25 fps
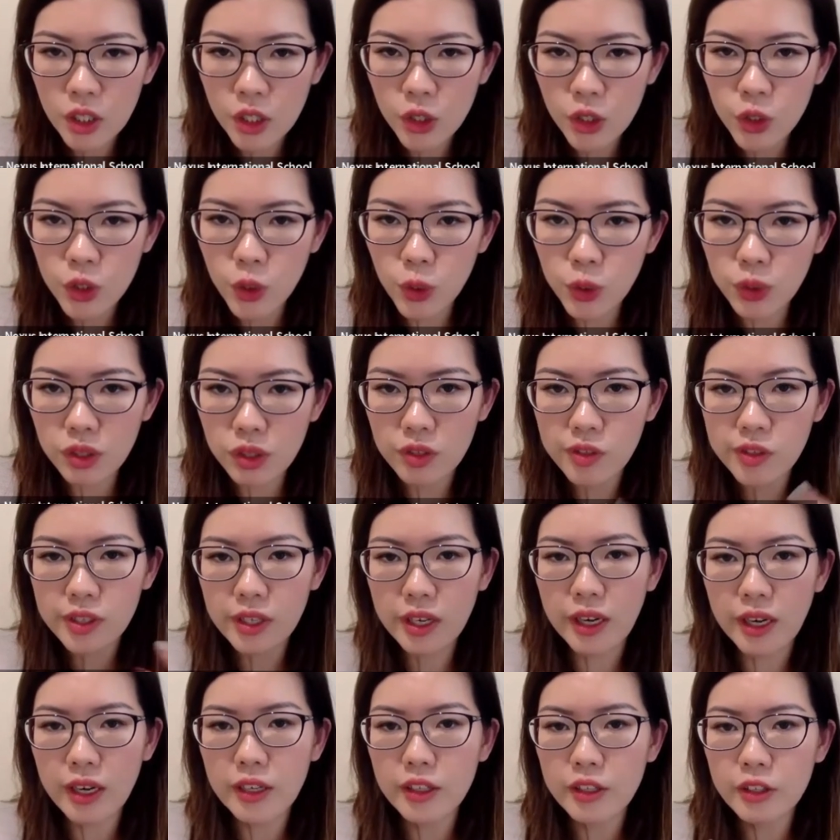So this
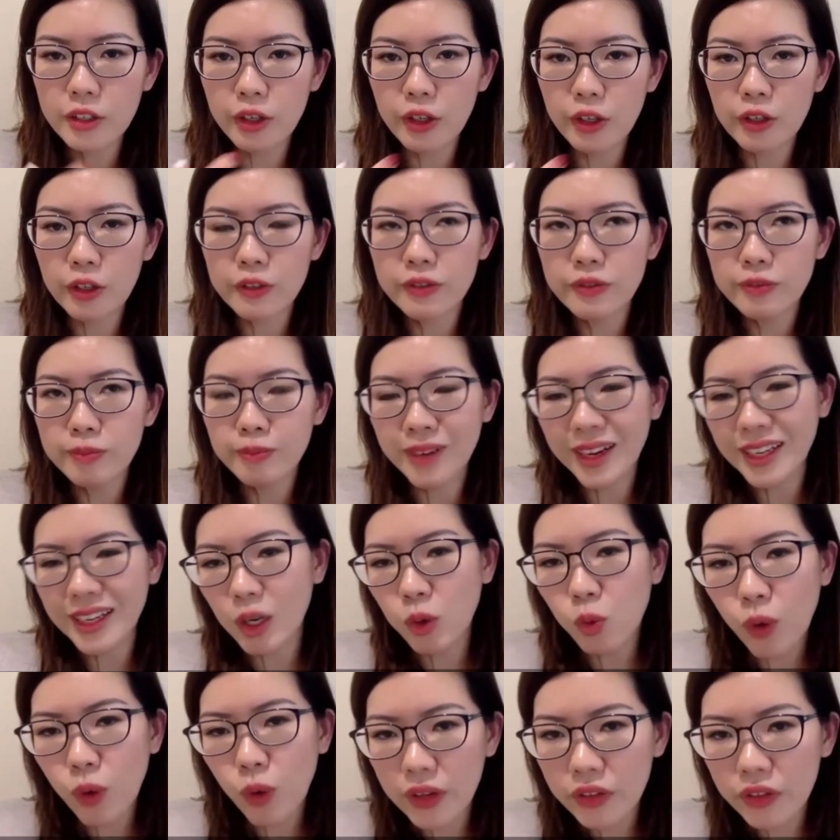kind of black
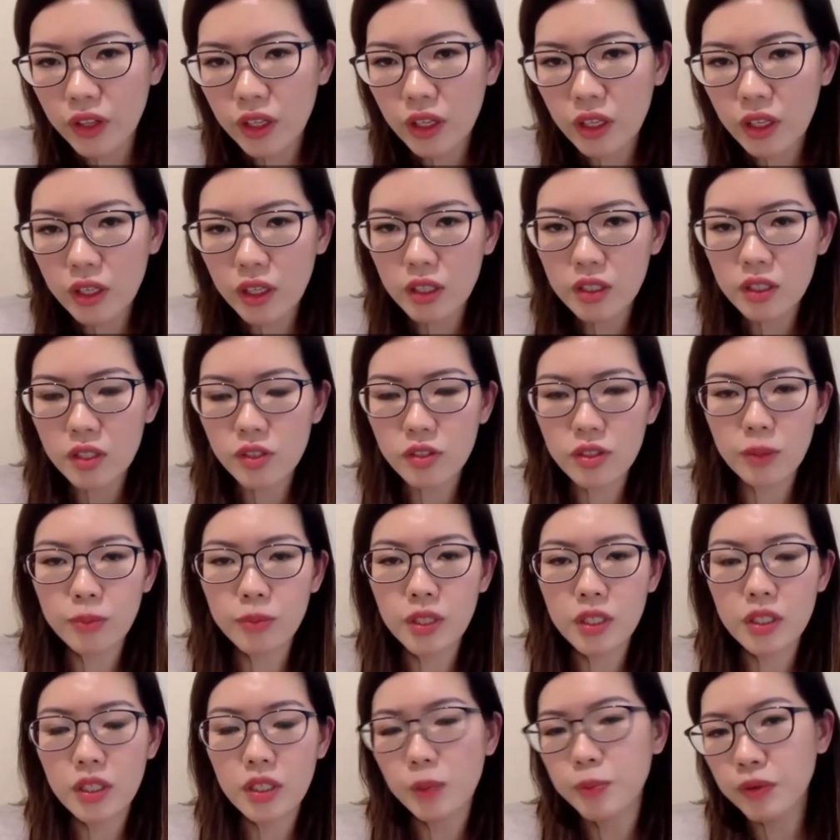and white thinking is
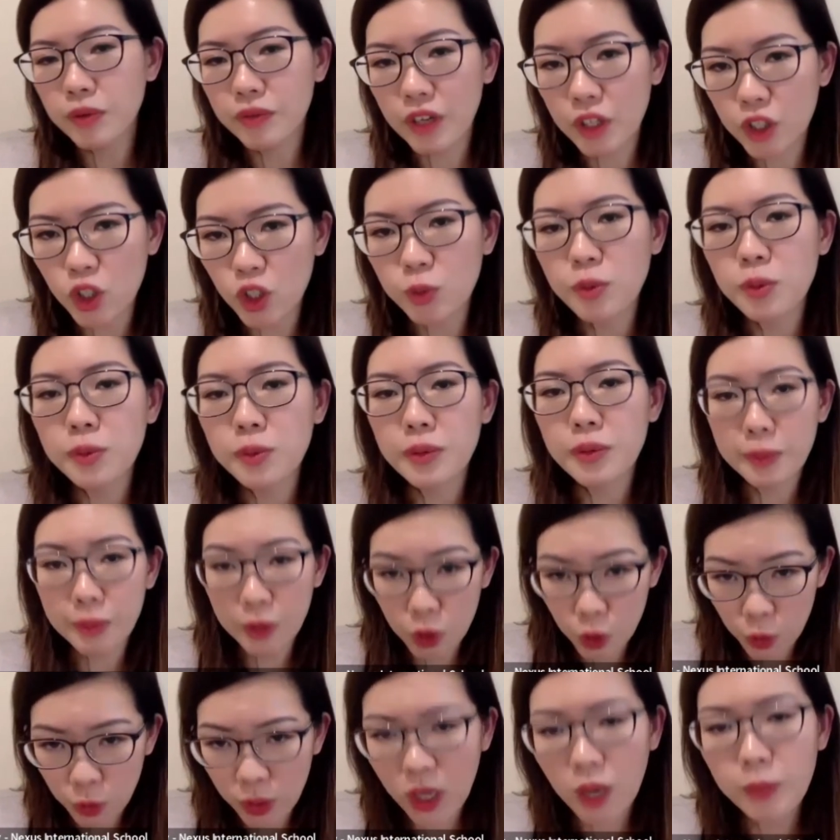something that professional will be able
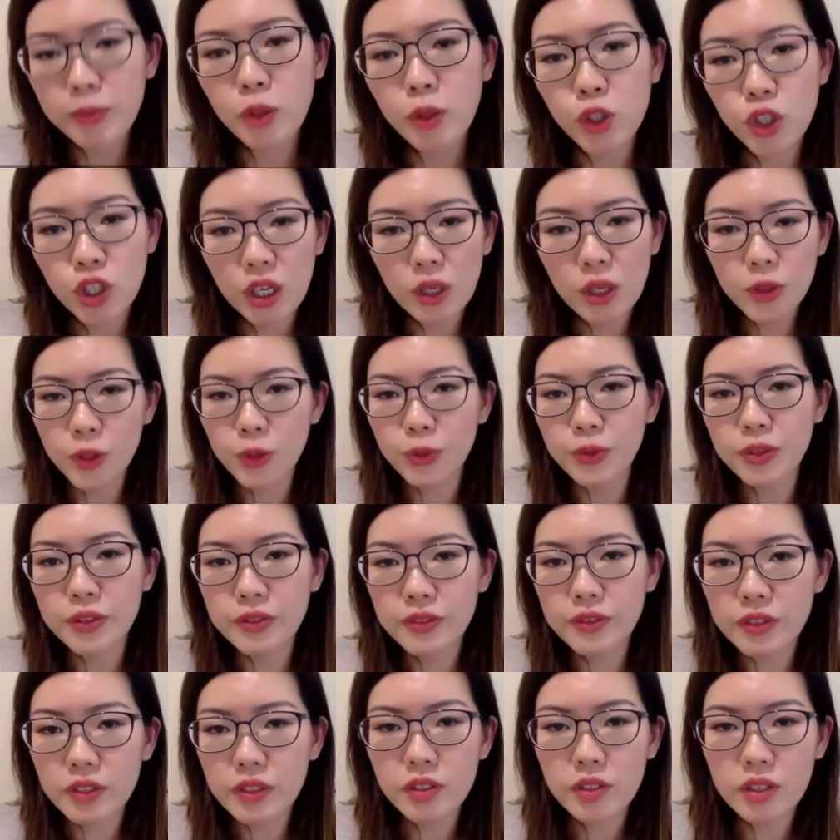to help the child to
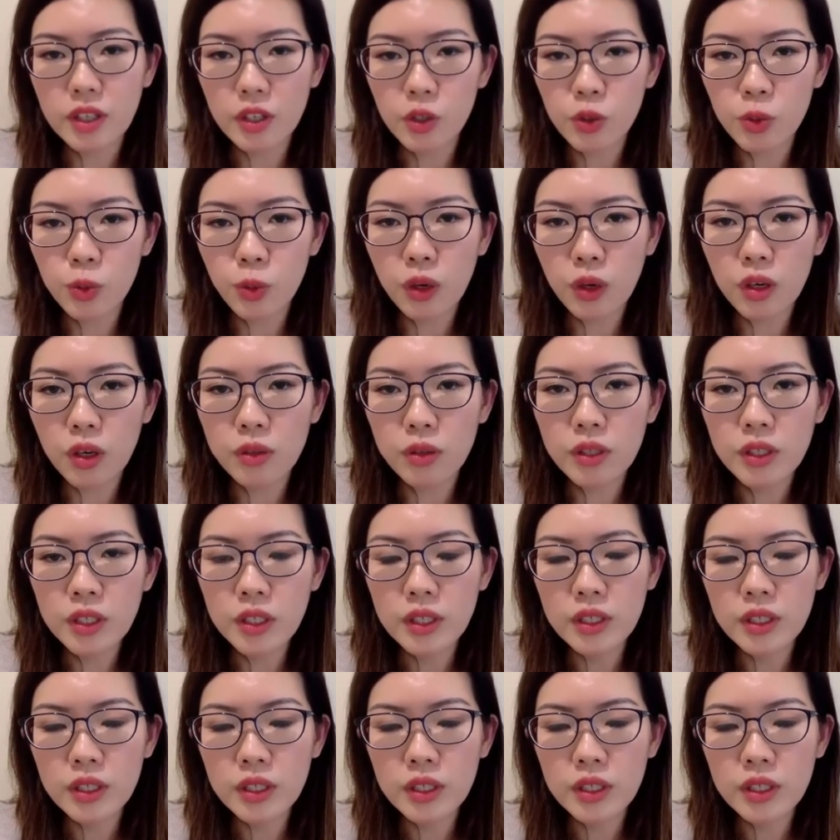reverse as well.